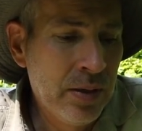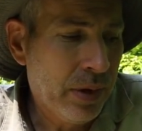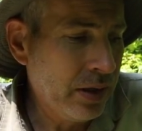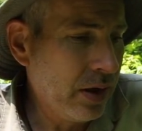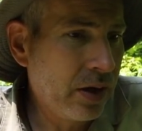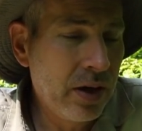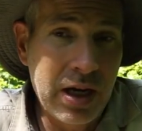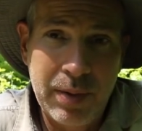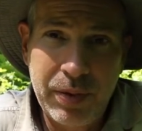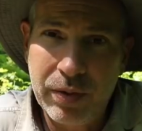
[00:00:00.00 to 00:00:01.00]
But not going to
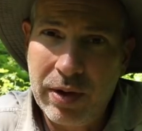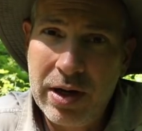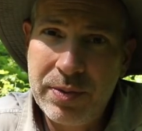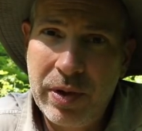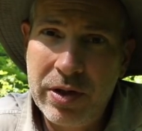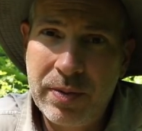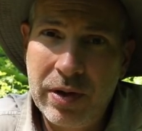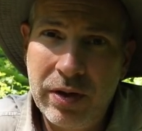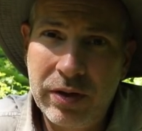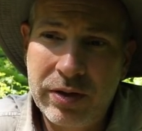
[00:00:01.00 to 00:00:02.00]
happen with raspberries by
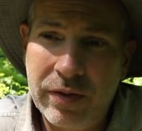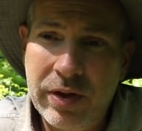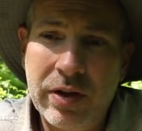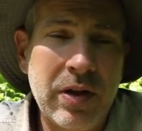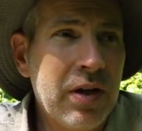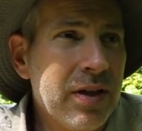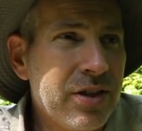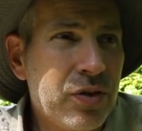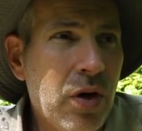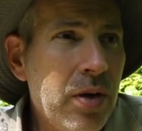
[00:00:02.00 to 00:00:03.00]
the looks of it.
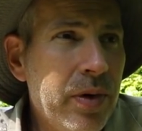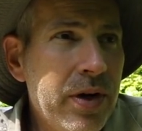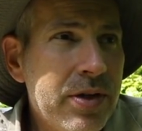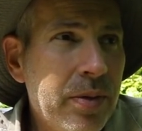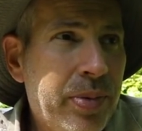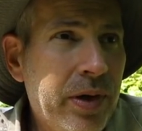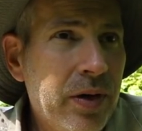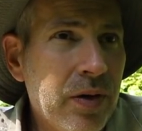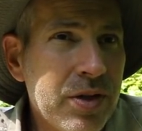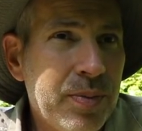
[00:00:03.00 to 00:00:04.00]
Strawberries up
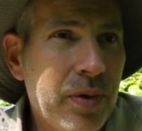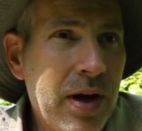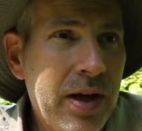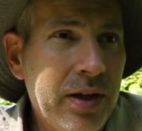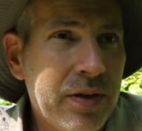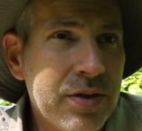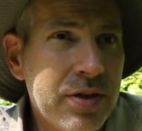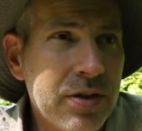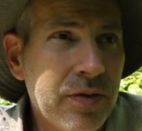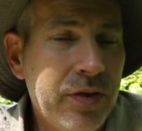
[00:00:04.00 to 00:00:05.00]
here are sporadic. There's
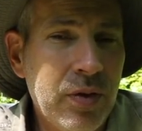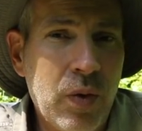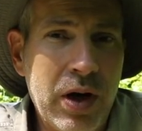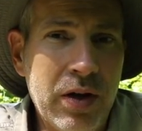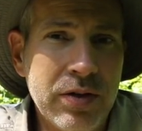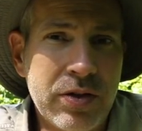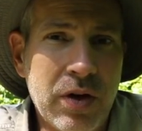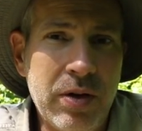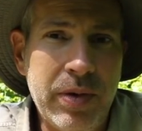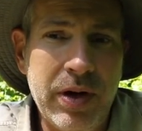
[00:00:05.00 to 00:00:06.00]
just a few wild
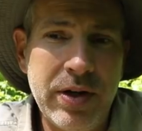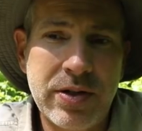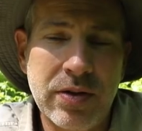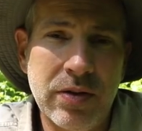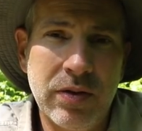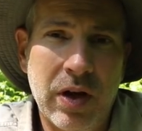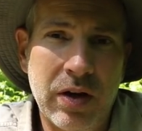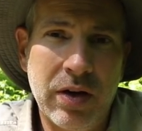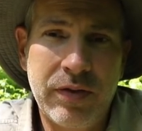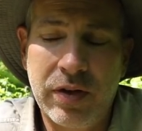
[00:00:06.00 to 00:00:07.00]
strawberries, so not
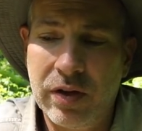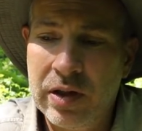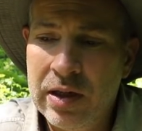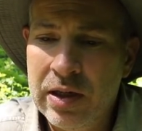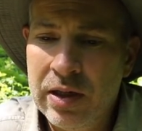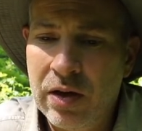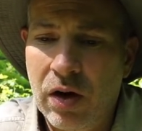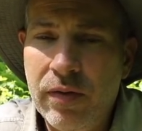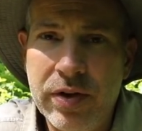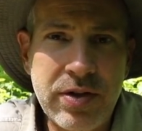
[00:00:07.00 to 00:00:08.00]
enough to
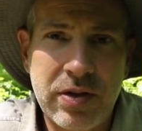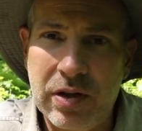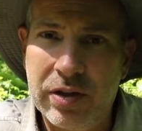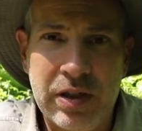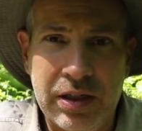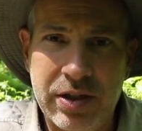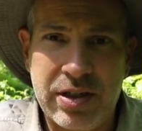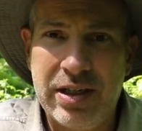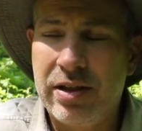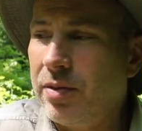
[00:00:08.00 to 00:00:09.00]
harvest. I, I
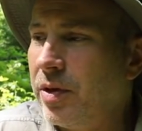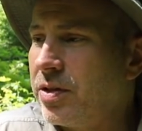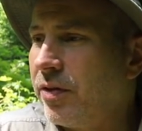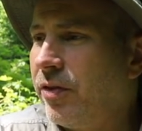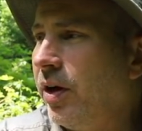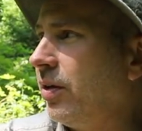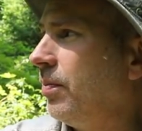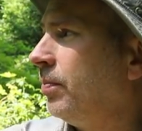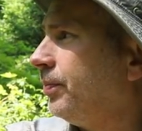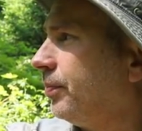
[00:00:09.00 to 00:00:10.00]
just eat them as I find them.